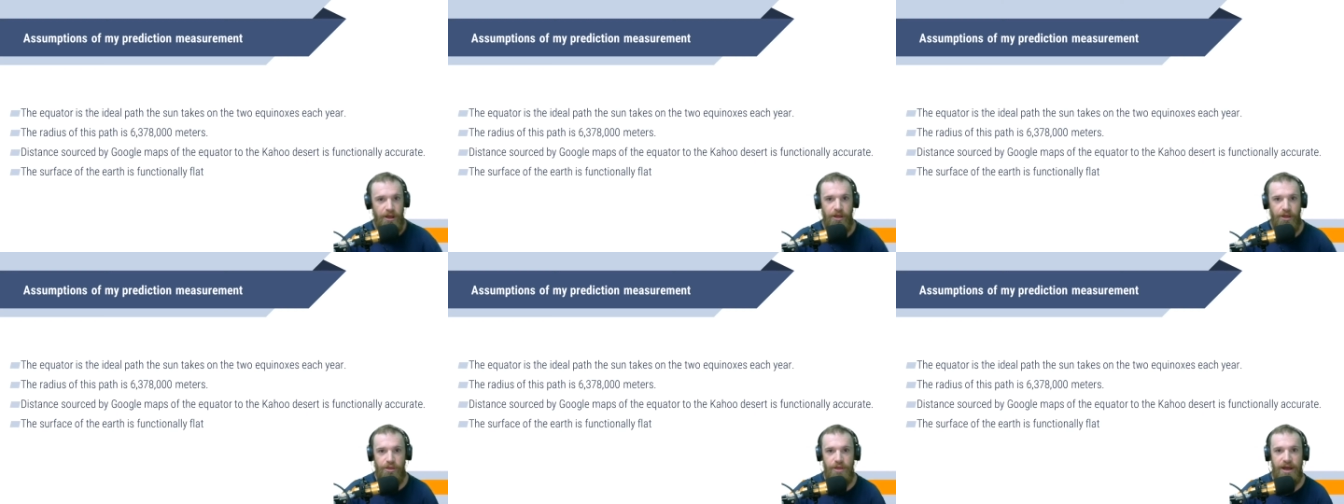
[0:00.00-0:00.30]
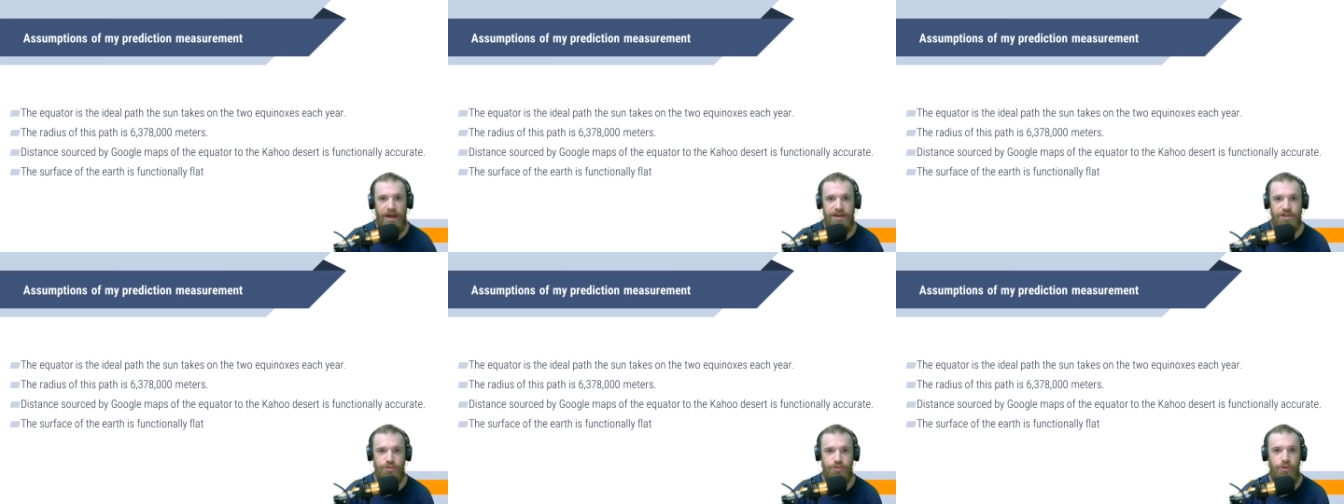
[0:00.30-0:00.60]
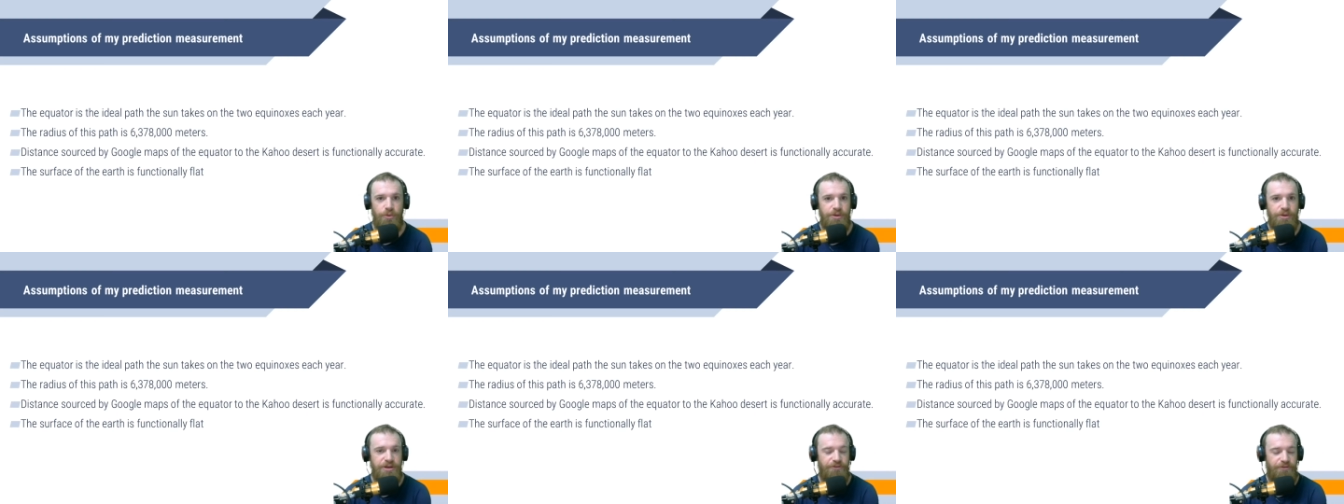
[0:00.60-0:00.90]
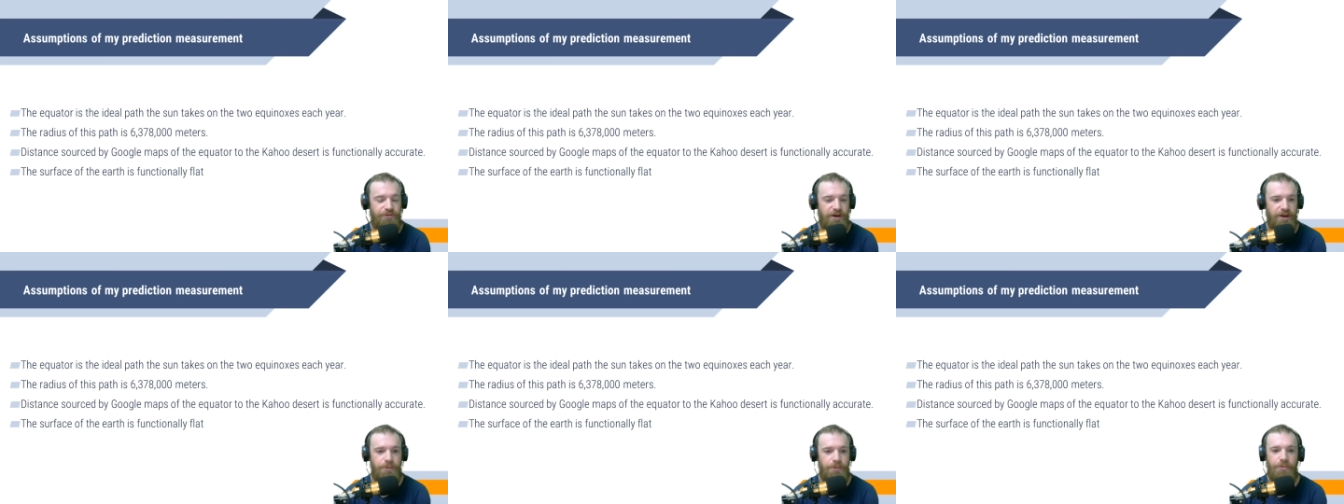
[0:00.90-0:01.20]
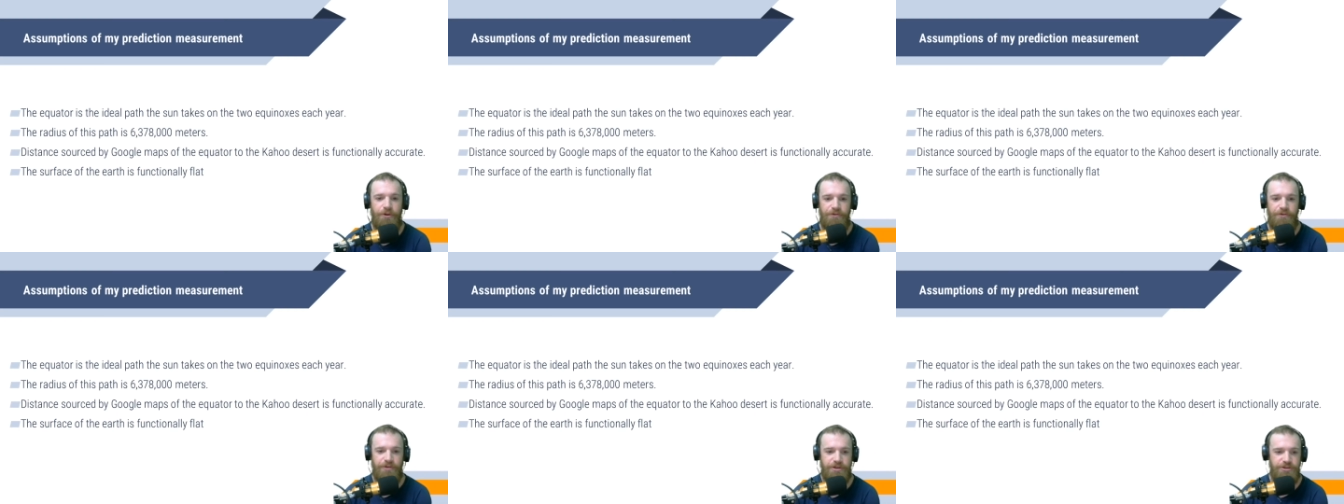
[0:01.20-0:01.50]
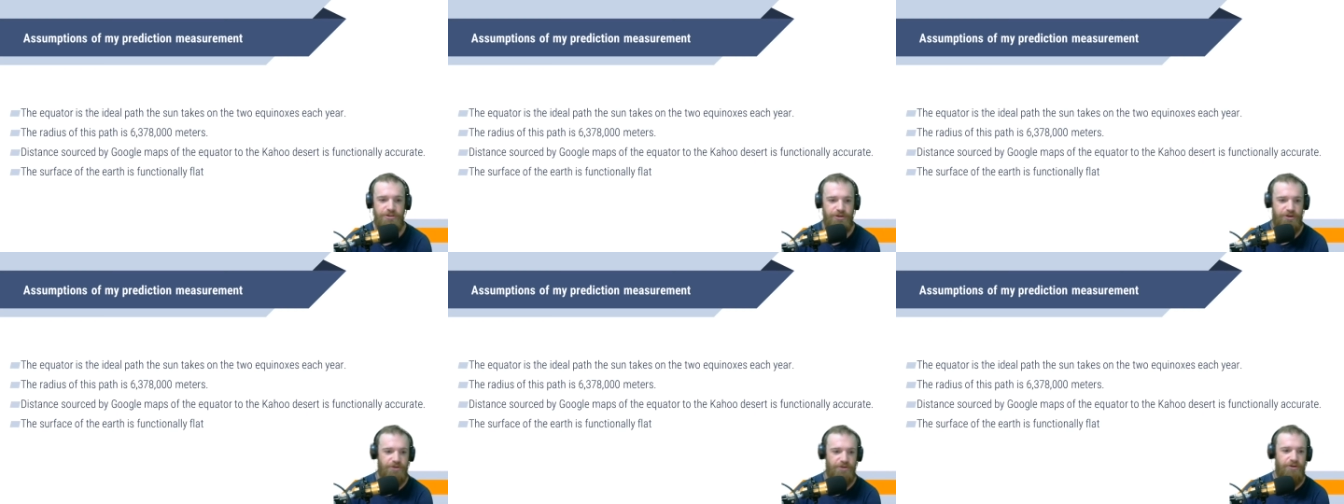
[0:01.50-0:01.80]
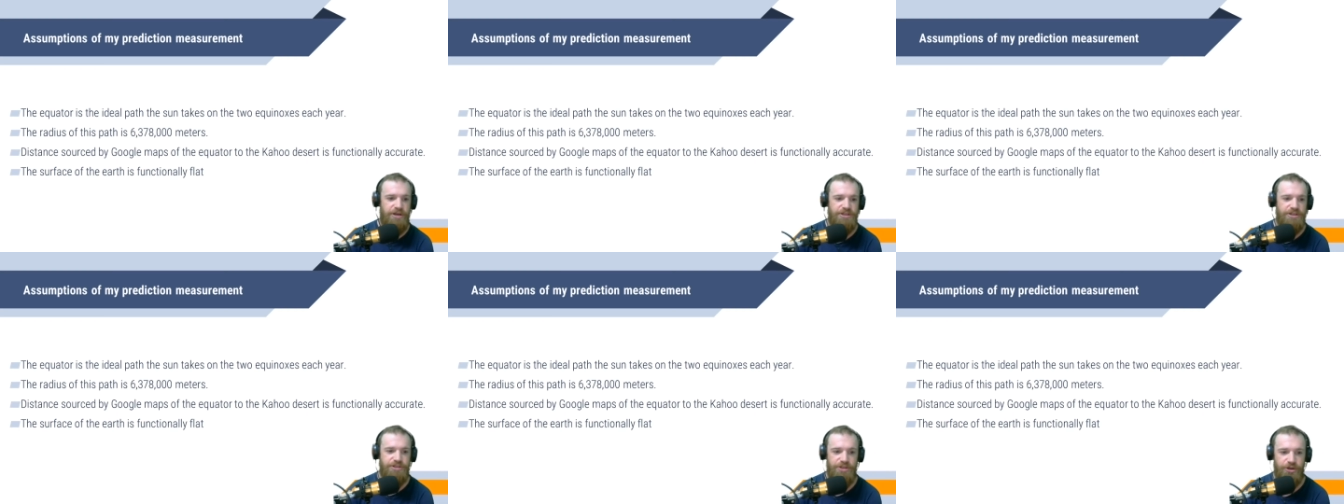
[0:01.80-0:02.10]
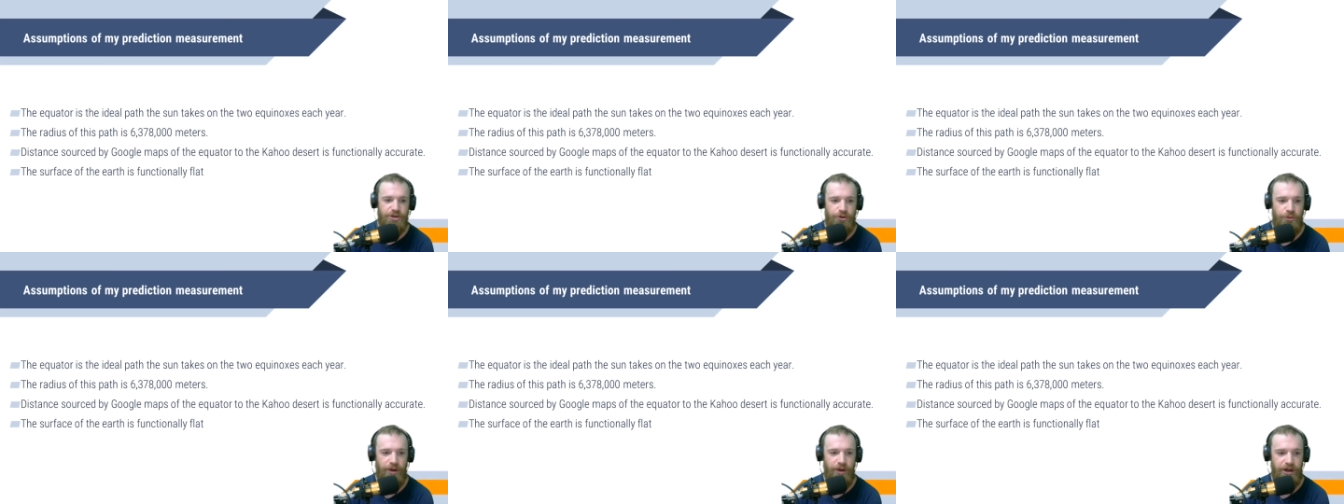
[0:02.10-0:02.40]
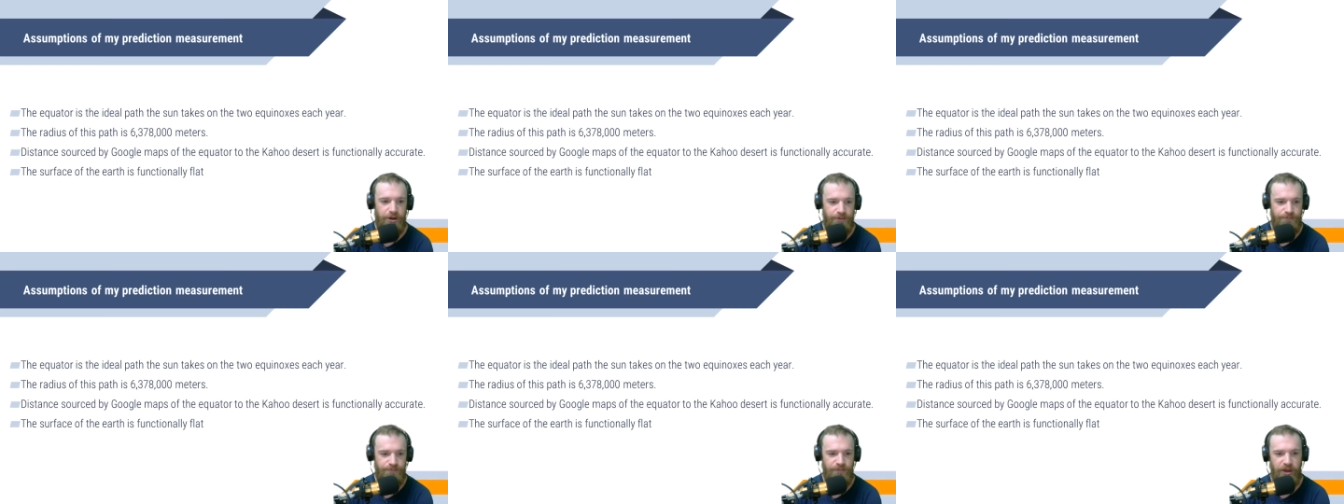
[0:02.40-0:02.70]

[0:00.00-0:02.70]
That is what we defined a perfect circle as, the equator.